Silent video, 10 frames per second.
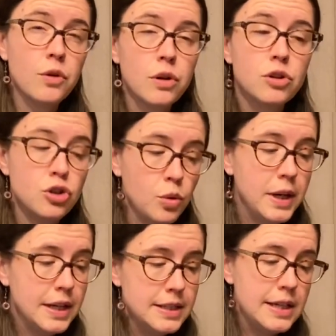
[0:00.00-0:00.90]
for
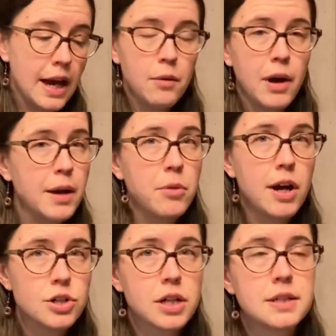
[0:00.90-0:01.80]
doing DIY
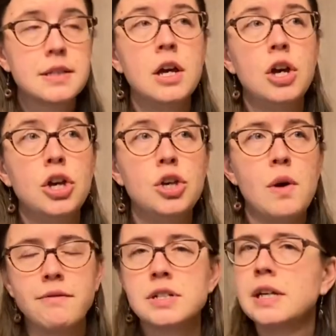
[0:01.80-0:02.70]
projects, you
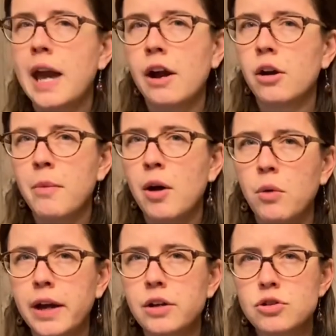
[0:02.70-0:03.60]
have to care about
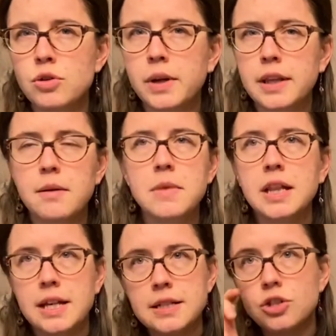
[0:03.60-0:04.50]
why you're doing them,
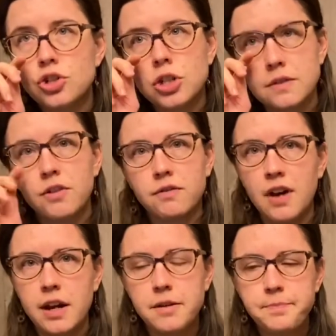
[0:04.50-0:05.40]
unless it's just for fun.